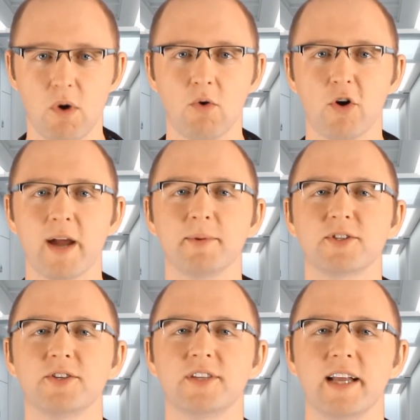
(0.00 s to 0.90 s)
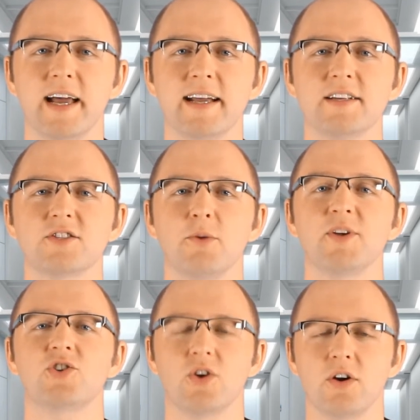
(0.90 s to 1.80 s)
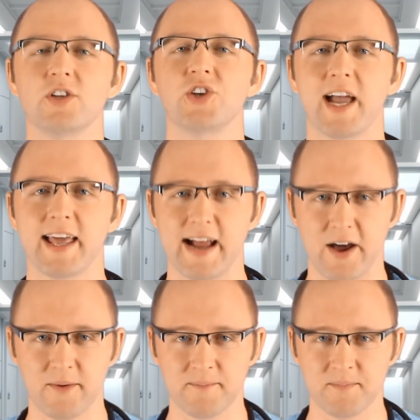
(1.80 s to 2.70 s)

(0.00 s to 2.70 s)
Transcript: what we're able to today, so be sure to check it out.